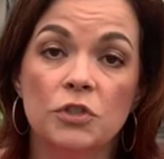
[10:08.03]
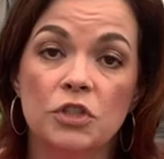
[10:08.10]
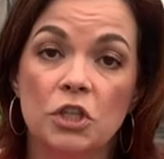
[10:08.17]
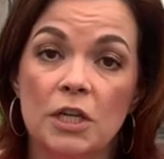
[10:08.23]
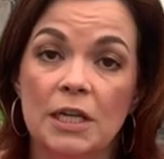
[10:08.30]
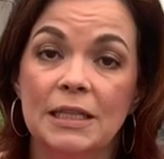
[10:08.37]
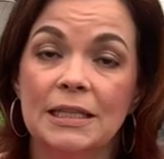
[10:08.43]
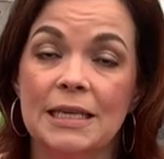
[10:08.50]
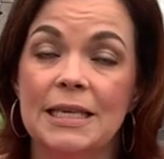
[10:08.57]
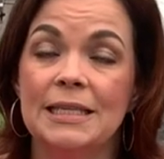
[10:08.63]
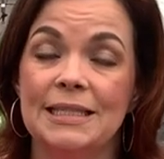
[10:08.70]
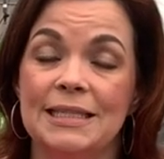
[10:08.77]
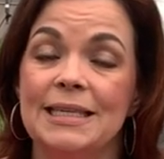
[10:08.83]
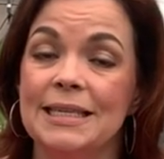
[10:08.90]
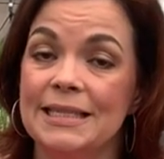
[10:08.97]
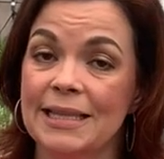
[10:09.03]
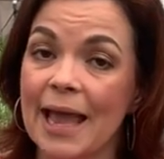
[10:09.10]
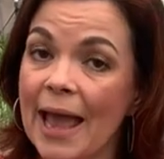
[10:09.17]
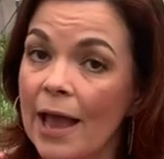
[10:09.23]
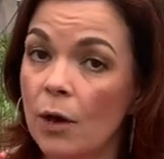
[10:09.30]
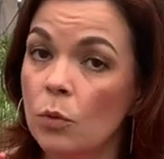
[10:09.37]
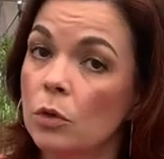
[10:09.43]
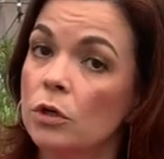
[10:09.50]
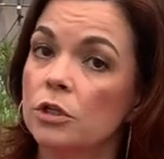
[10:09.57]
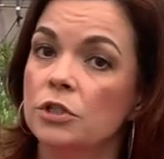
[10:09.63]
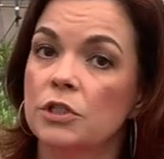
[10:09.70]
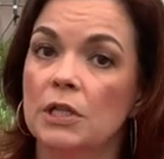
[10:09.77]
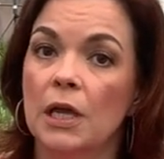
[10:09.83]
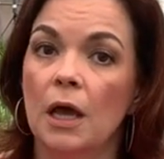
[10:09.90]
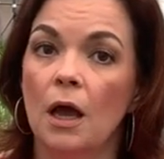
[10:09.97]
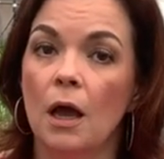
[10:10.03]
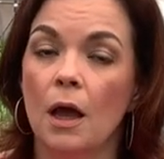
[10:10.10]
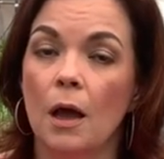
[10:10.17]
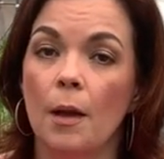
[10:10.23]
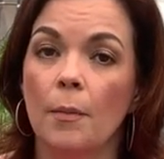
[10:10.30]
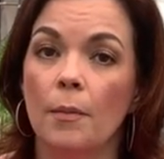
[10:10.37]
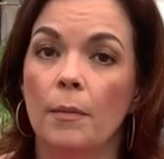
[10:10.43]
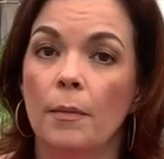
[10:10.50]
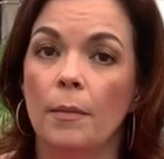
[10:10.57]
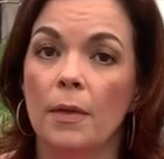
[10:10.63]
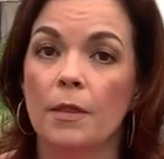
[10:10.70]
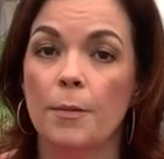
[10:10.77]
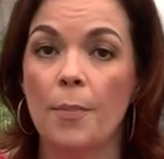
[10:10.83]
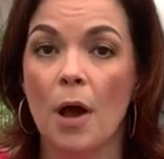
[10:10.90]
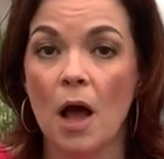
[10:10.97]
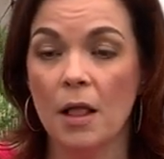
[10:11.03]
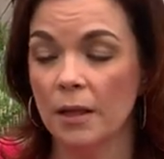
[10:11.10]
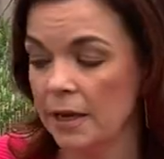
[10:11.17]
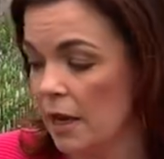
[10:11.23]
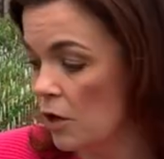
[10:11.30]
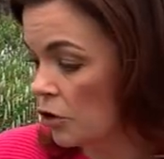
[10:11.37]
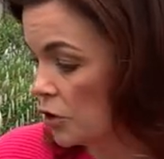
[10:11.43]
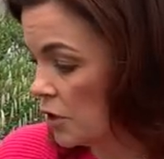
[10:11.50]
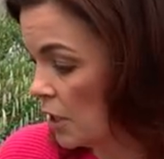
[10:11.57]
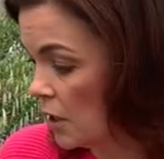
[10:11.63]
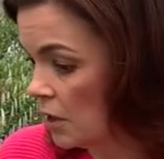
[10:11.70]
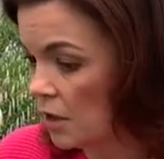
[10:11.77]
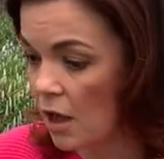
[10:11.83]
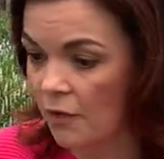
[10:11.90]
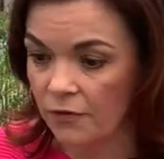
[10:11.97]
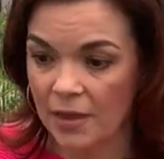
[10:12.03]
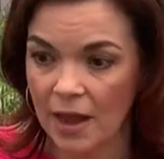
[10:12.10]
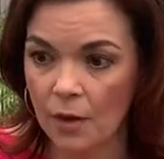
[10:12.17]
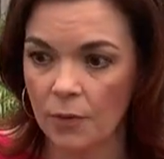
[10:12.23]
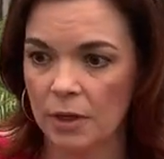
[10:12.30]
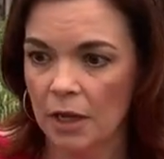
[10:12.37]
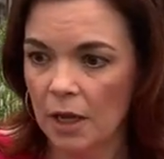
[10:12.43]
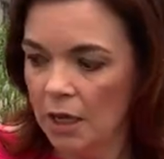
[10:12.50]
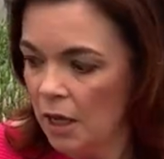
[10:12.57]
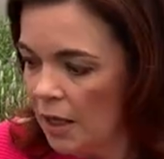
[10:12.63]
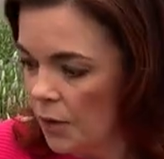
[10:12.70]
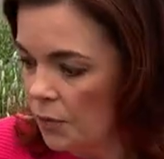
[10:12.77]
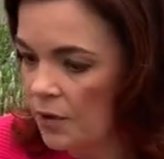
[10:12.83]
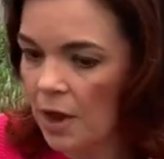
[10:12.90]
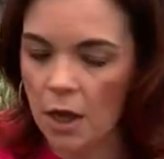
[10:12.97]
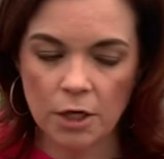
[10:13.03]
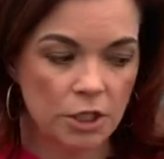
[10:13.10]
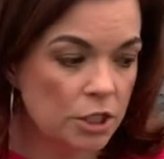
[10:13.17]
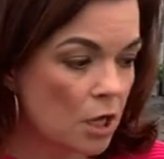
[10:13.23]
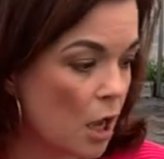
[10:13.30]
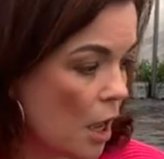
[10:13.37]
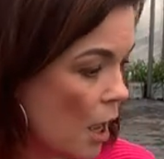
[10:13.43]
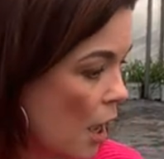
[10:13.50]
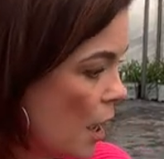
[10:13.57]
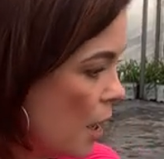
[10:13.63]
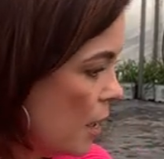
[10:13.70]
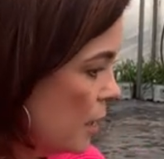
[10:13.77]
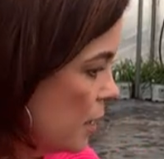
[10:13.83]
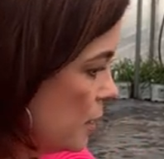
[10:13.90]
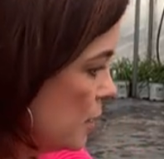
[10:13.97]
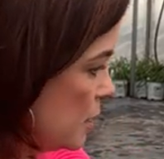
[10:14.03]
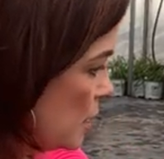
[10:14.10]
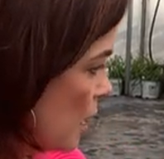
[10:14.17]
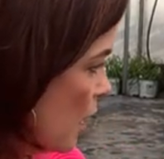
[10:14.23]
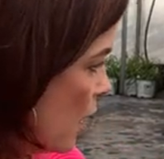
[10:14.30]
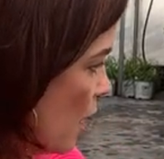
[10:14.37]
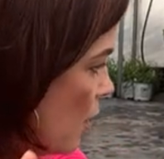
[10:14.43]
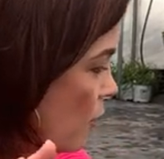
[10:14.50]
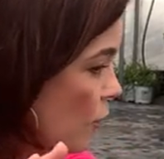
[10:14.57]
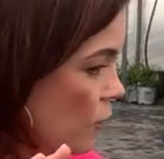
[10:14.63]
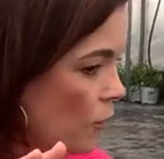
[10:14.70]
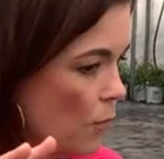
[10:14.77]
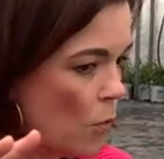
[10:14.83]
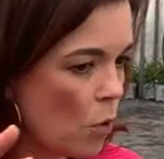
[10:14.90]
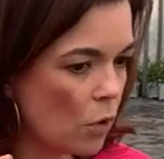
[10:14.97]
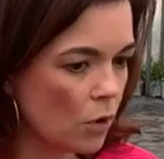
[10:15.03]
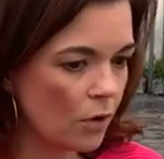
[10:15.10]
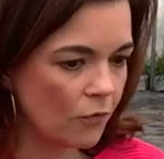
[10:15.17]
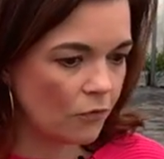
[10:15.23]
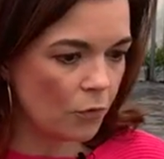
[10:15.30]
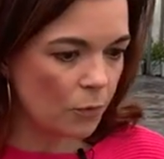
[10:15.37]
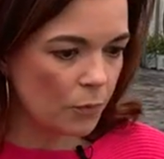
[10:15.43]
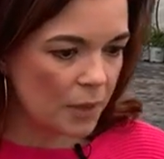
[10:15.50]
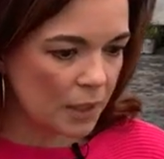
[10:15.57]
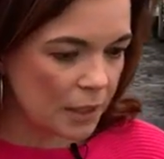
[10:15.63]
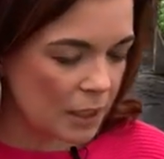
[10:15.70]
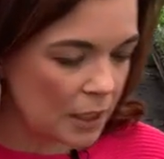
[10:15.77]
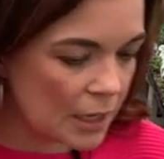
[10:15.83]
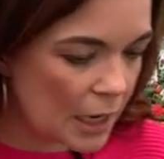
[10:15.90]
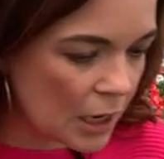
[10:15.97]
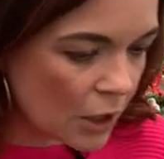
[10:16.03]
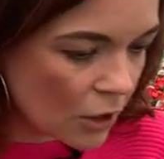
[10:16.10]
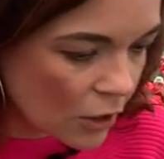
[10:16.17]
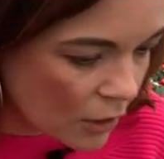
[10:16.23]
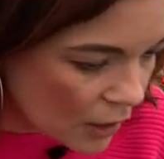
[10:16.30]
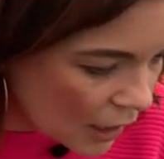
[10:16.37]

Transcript: sun, at least six hours, um, and the pollinators love that one. And we got tons of more of the millionaire.